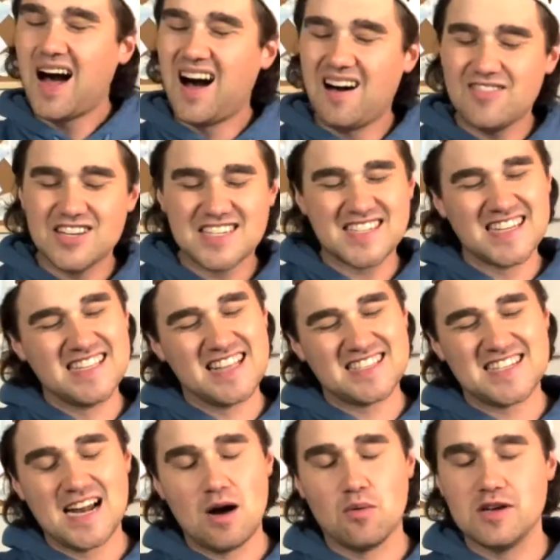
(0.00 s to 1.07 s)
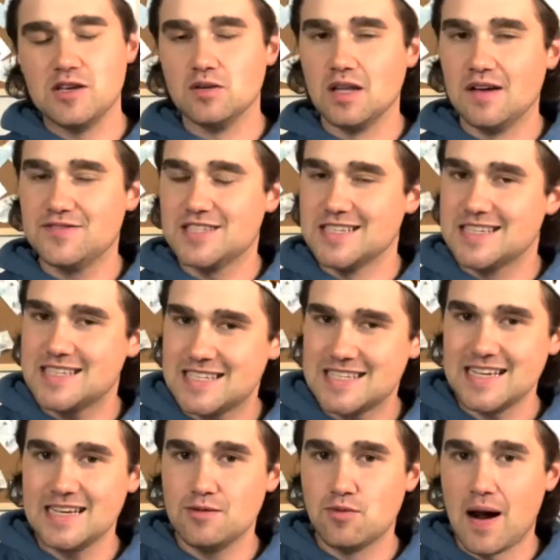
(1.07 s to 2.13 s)
Obviously, that's not what you love to
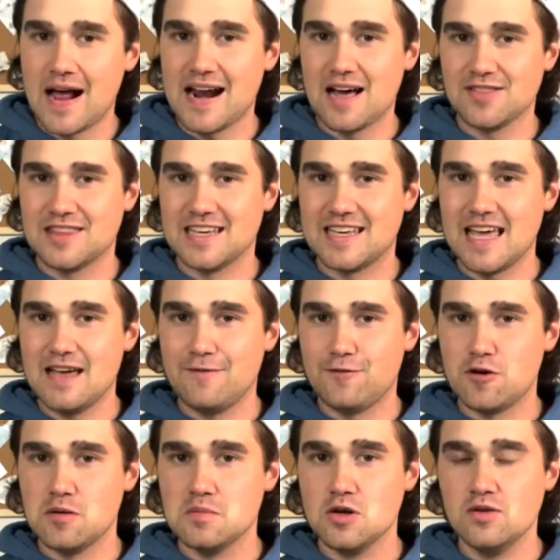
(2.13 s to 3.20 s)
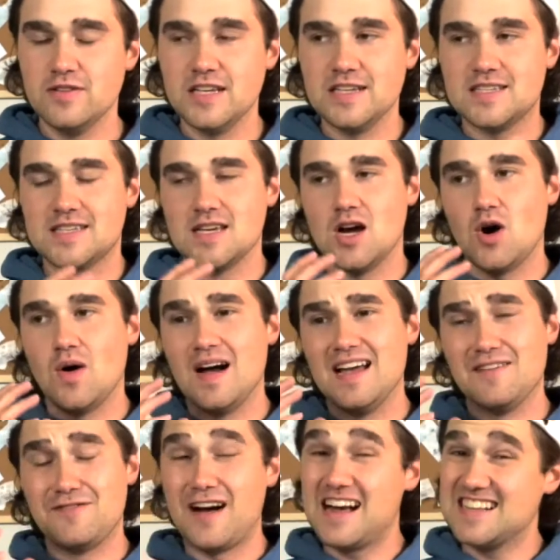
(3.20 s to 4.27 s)
see right out the gate for a movie, so
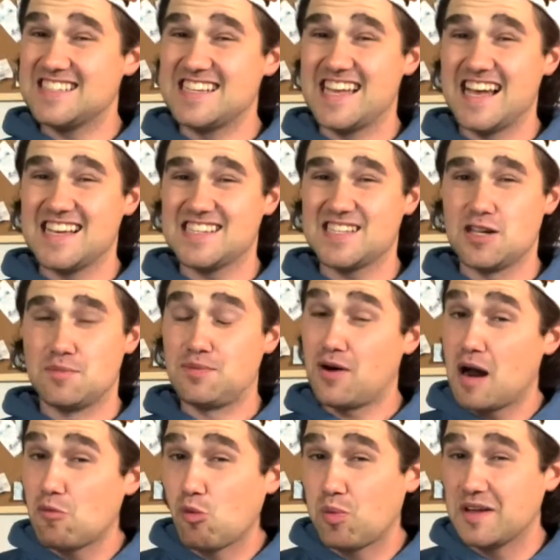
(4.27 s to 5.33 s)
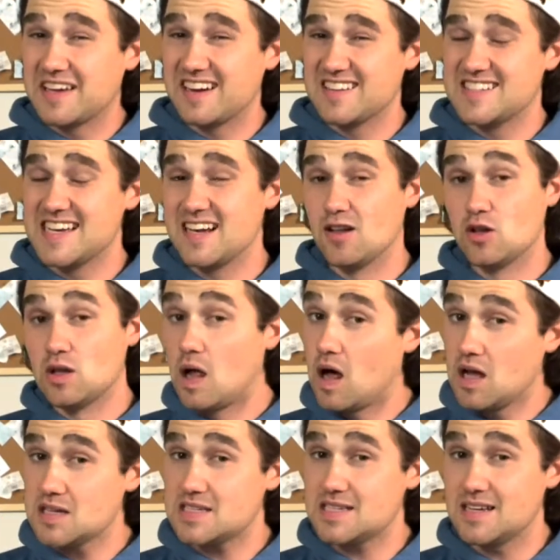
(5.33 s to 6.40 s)
if I had to guess, they're probably going to take a
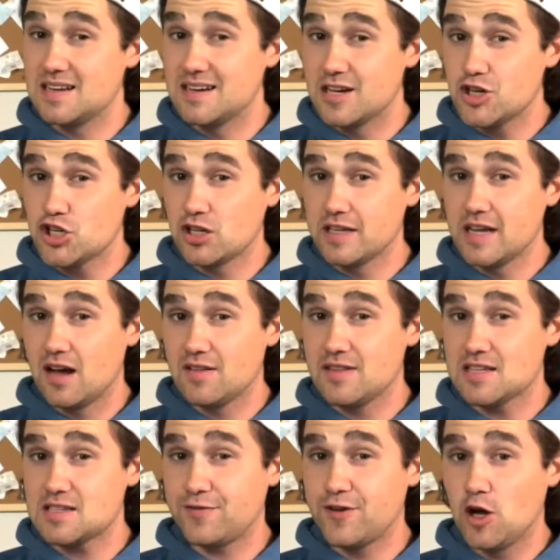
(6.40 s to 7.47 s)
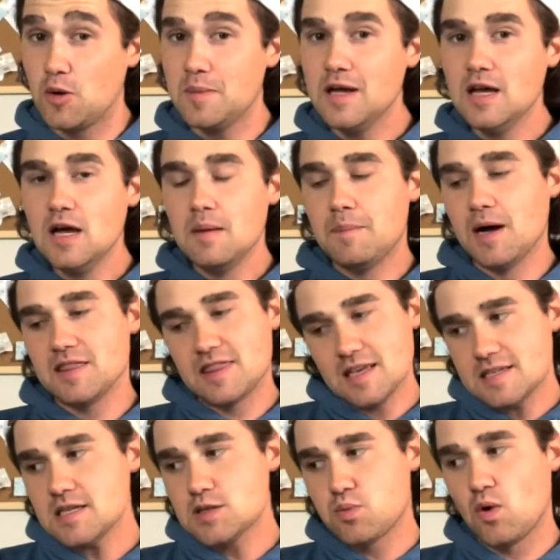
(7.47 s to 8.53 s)
loss initially on this film, but
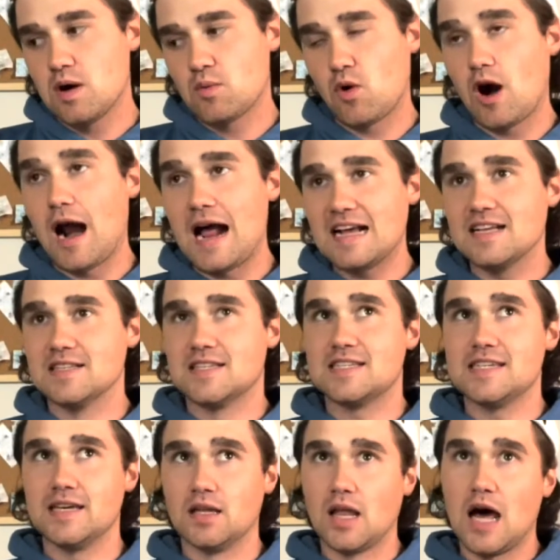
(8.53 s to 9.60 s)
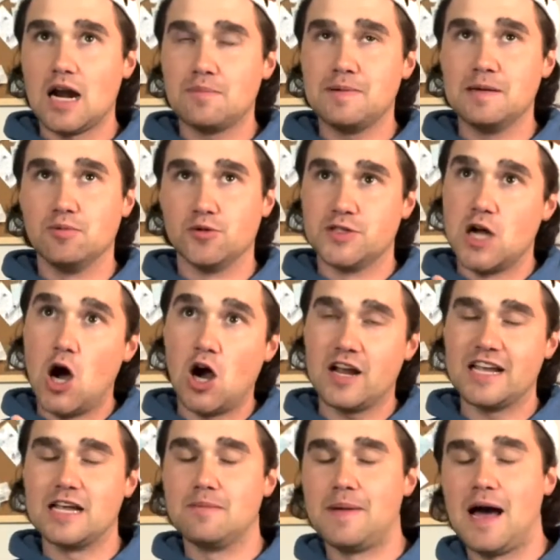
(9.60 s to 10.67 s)
this is one where I could see a lot of people
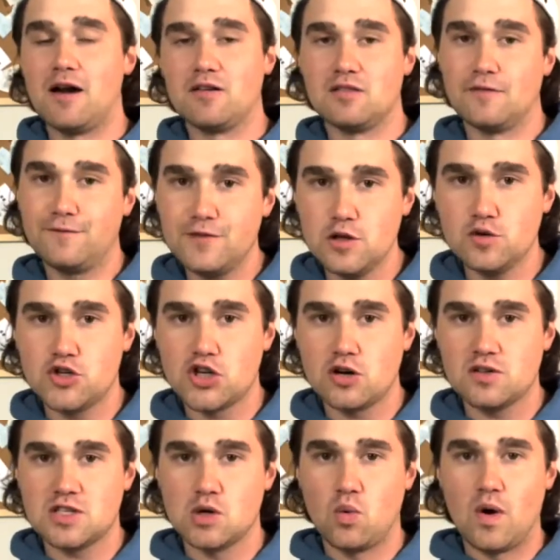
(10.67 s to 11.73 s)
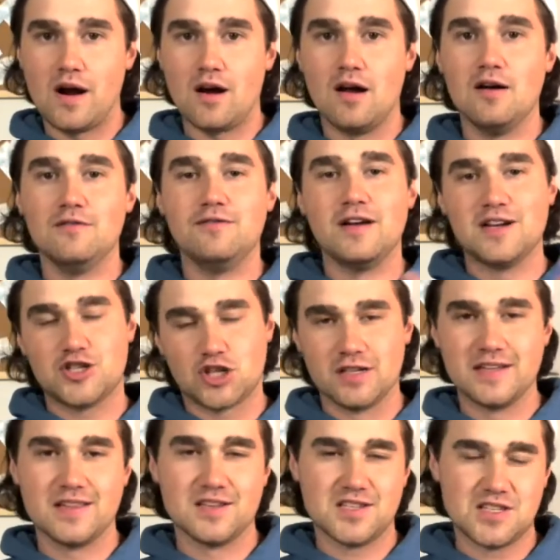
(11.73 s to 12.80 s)
talking about in the future to where eventually
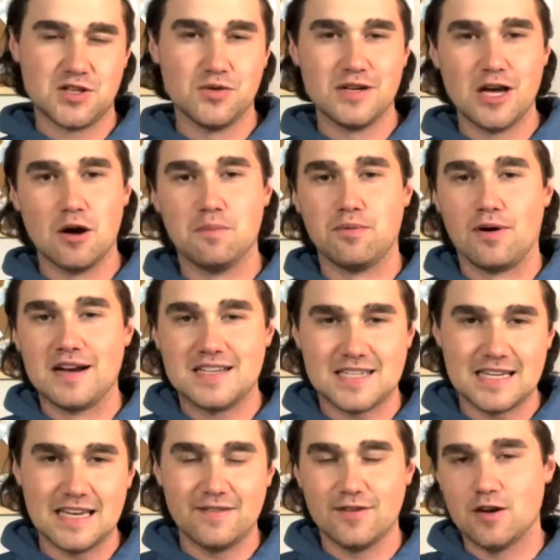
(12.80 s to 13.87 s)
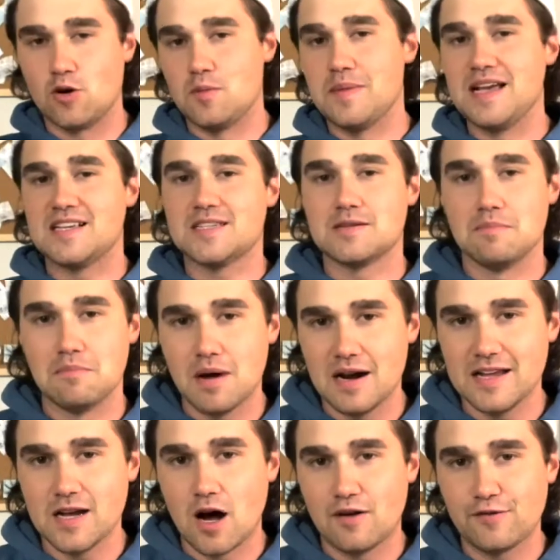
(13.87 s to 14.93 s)
the studio breaks even or makes some
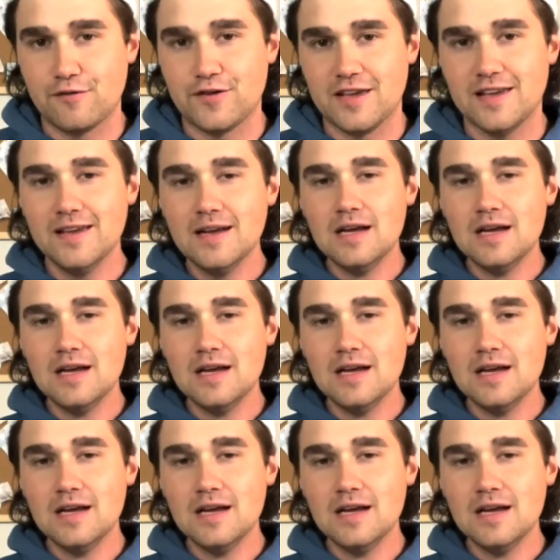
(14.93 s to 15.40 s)
money off of it,